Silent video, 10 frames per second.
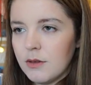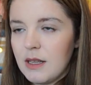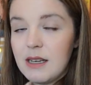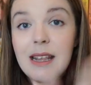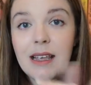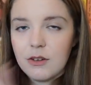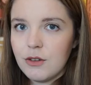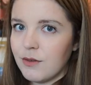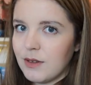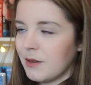the naked
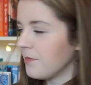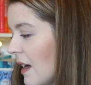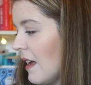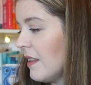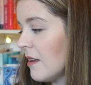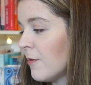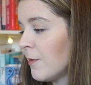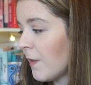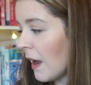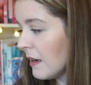cover. And then
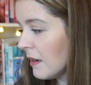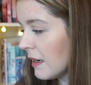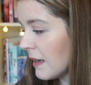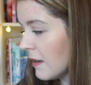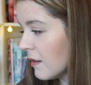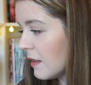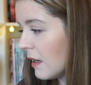finally,